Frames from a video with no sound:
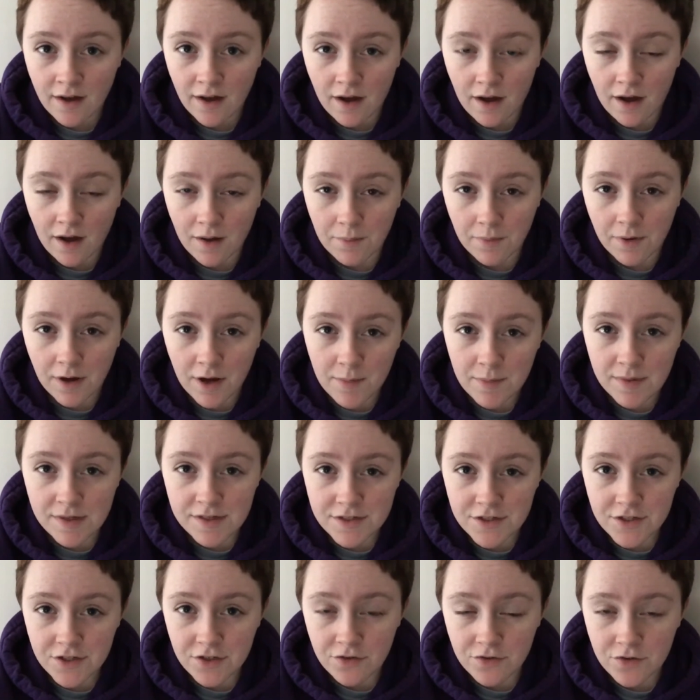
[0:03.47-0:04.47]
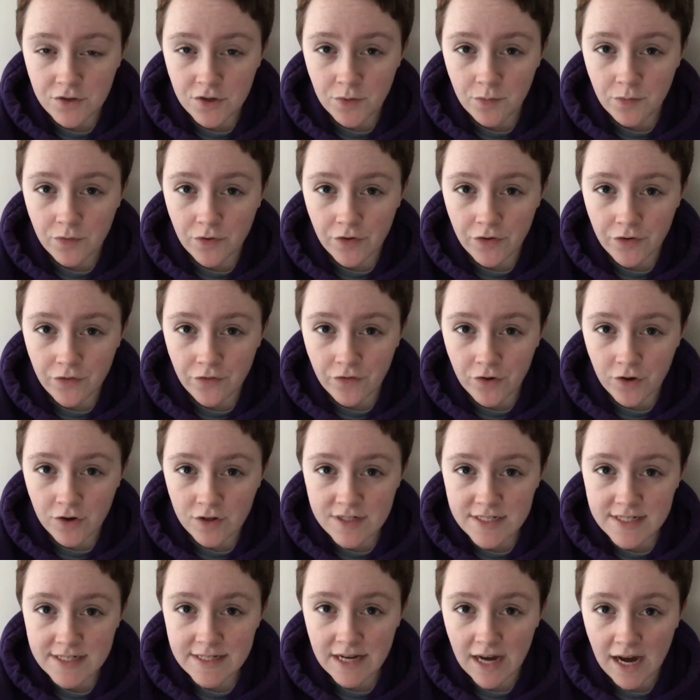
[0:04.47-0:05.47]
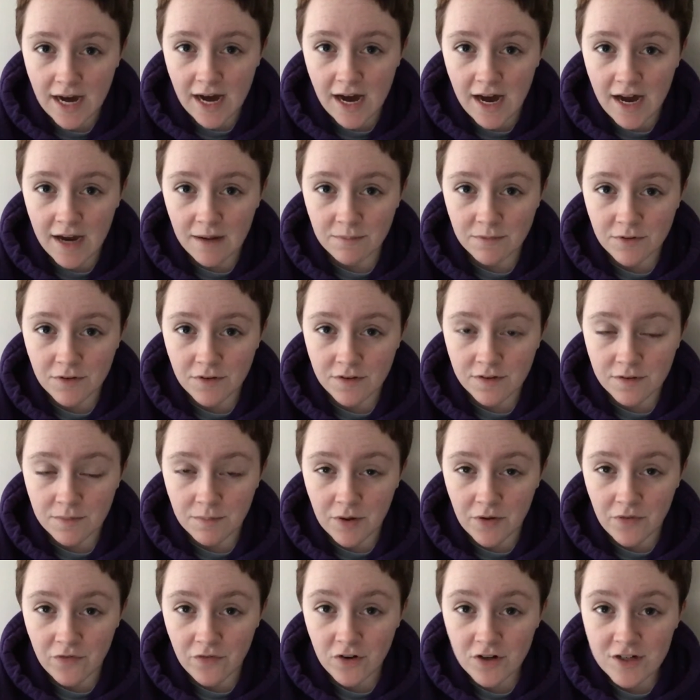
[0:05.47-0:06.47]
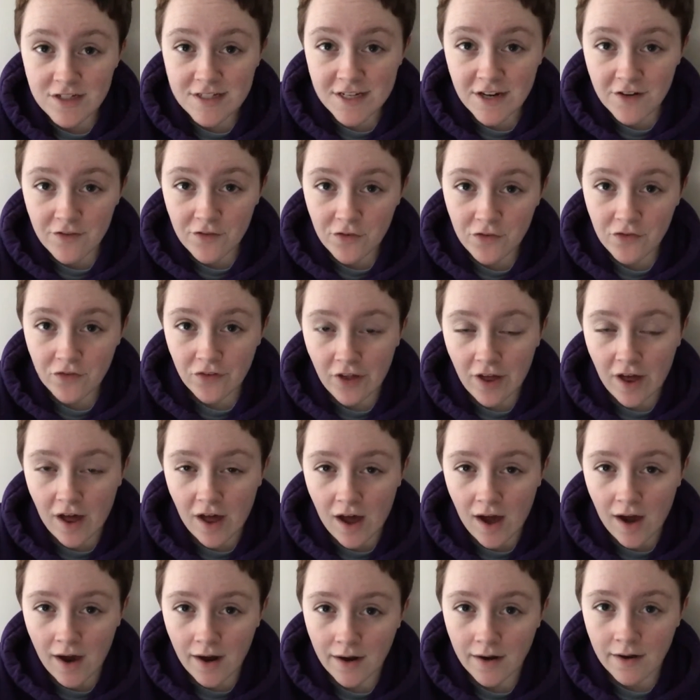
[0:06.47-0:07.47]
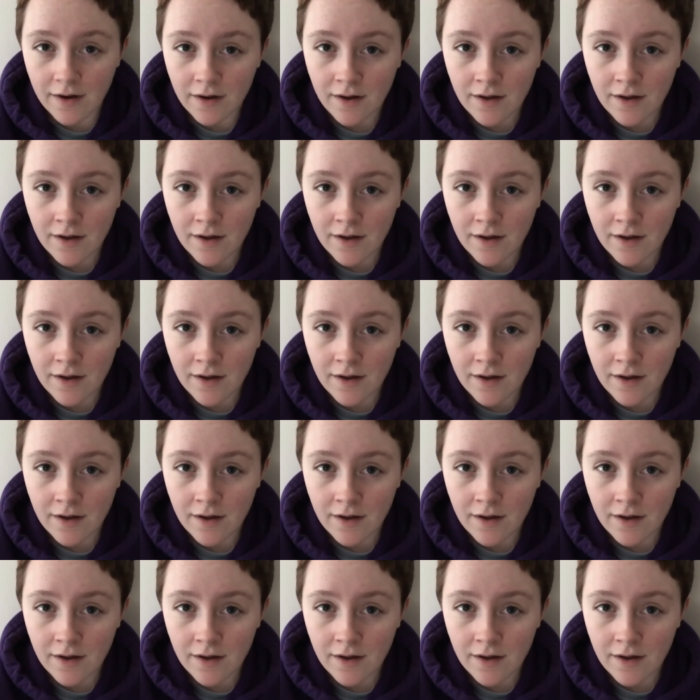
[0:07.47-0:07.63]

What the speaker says: I'm coming to YouTube for the first time, so it's my first ever vlog